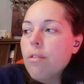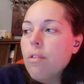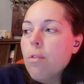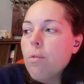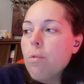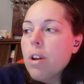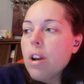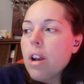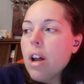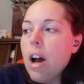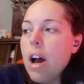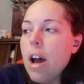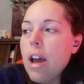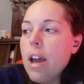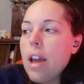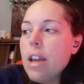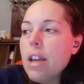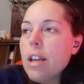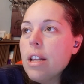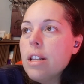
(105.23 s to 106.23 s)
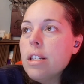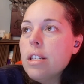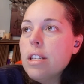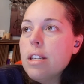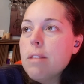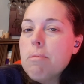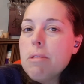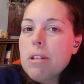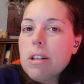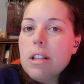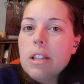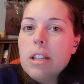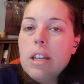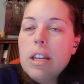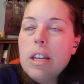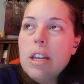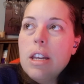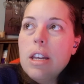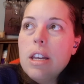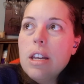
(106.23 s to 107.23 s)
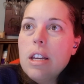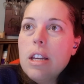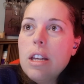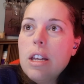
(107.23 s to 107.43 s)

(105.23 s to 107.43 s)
what I typically...